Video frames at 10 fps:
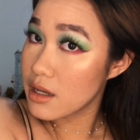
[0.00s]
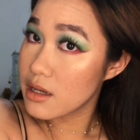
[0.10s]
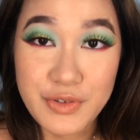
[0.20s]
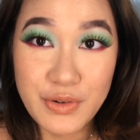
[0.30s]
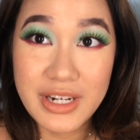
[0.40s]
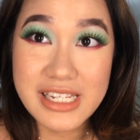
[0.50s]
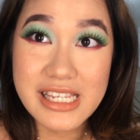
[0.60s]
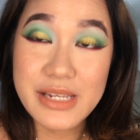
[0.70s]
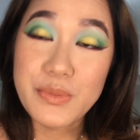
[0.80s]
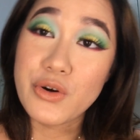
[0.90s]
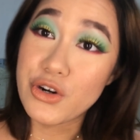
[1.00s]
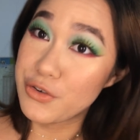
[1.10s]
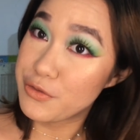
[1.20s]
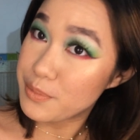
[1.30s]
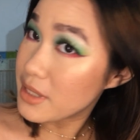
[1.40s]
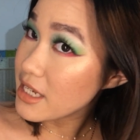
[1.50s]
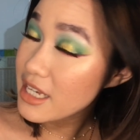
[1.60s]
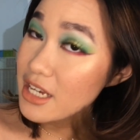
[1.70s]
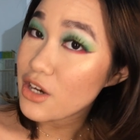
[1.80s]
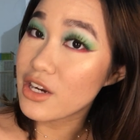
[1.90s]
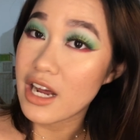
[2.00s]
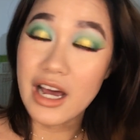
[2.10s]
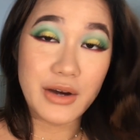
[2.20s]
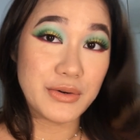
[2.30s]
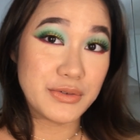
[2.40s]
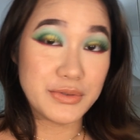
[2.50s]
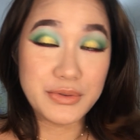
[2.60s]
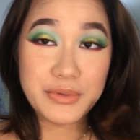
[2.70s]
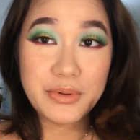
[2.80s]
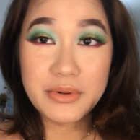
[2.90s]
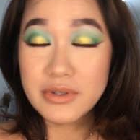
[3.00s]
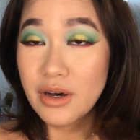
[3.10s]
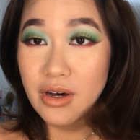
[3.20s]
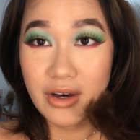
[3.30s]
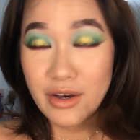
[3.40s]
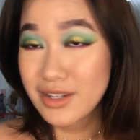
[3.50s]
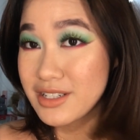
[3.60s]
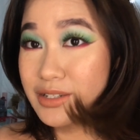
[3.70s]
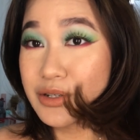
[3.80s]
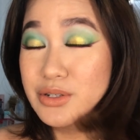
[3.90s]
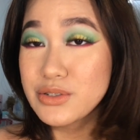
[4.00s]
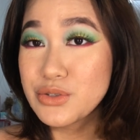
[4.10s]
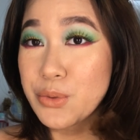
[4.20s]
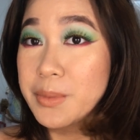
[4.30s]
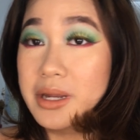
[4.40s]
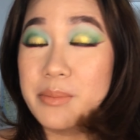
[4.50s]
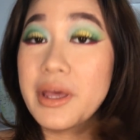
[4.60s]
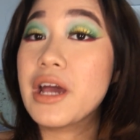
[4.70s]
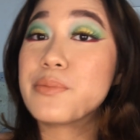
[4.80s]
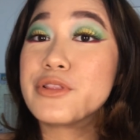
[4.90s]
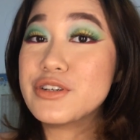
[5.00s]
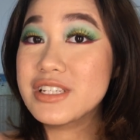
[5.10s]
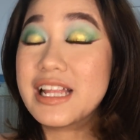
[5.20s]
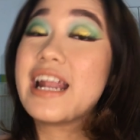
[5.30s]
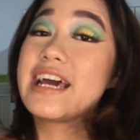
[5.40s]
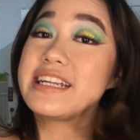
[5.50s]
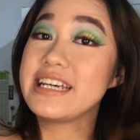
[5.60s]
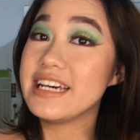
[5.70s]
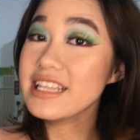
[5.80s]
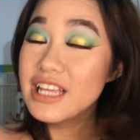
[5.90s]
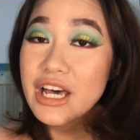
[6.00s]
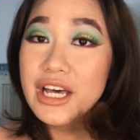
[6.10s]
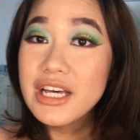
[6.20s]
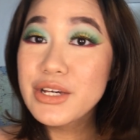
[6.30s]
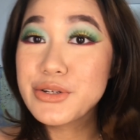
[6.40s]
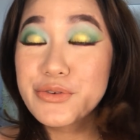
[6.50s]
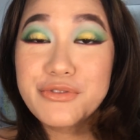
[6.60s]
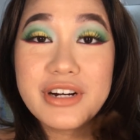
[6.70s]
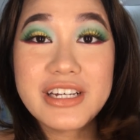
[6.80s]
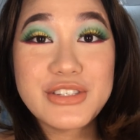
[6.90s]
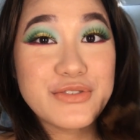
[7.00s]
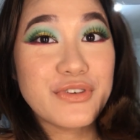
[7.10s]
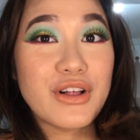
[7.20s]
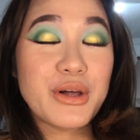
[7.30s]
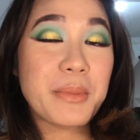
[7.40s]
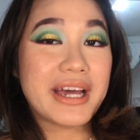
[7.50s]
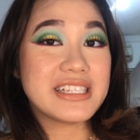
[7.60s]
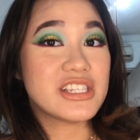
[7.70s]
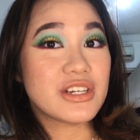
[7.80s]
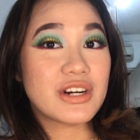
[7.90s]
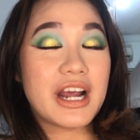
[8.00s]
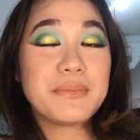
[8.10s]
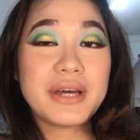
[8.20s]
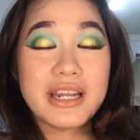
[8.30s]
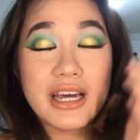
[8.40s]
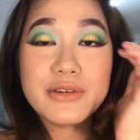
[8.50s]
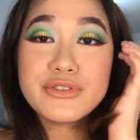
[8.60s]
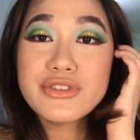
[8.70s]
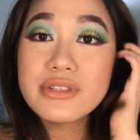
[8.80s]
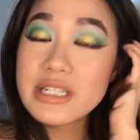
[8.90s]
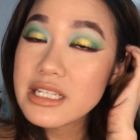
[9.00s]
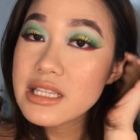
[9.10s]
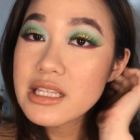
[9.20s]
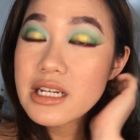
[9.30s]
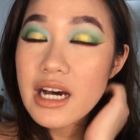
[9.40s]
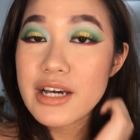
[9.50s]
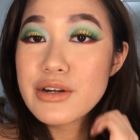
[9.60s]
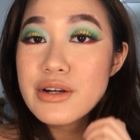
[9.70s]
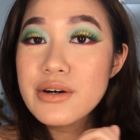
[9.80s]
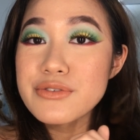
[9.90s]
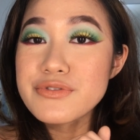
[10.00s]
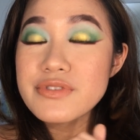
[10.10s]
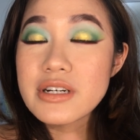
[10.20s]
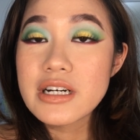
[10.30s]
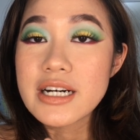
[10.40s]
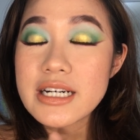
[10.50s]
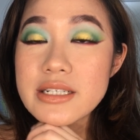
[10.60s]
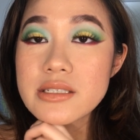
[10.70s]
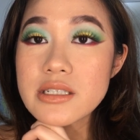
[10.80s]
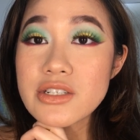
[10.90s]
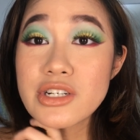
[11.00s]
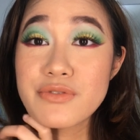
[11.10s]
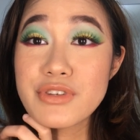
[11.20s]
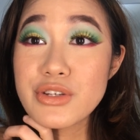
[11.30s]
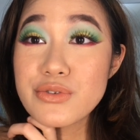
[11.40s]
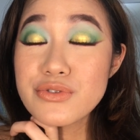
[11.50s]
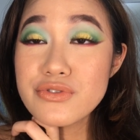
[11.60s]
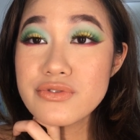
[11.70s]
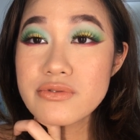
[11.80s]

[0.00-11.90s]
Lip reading: If you want to see more of me on so many makeup looks that I did, don't forget to follow my Instagram. And I also did kind of a review,